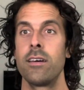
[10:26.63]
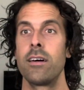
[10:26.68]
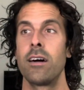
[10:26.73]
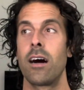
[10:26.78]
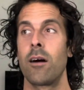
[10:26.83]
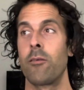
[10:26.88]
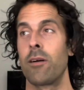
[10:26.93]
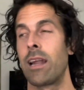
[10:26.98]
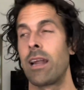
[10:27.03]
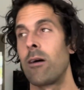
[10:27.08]

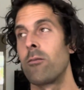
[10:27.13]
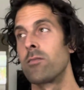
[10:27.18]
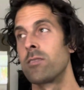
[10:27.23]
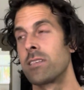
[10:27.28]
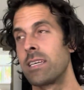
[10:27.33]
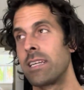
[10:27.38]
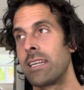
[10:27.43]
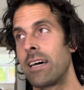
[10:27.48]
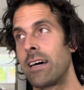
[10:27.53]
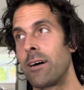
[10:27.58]
Uh, when I was
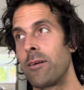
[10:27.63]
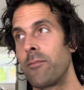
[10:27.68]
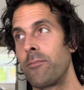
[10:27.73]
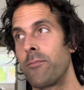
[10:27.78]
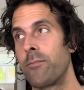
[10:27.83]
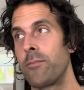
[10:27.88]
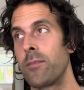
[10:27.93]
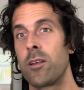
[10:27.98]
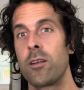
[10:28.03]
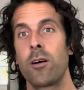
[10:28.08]
in um,
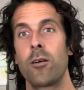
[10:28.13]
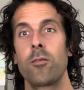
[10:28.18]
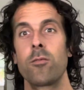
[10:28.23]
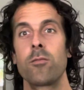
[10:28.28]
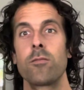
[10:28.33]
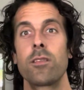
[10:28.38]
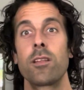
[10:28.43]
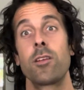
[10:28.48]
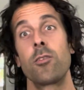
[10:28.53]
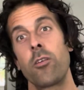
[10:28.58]
you
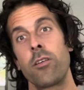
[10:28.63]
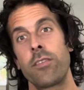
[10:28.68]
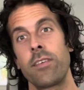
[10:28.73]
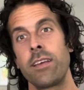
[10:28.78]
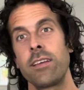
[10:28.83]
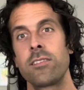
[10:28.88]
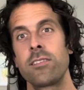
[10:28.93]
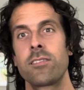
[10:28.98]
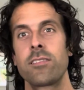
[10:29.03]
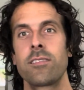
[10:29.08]
know the
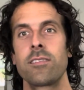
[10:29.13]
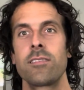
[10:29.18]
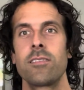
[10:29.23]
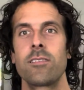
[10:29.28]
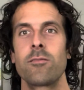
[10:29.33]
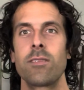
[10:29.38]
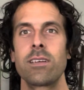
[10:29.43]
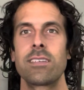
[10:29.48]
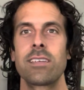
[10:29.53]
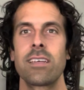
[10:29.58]
Northeast
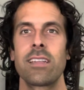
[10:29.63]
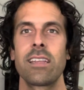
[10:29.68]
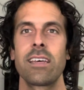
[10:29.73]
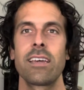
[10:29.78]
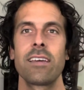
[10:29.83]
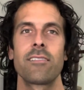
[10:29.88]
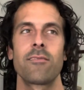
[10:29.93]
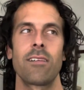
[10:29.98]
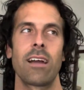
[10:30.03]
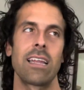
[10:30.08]

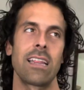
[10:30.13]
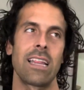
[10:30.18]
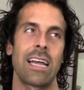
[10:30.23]
recently, right?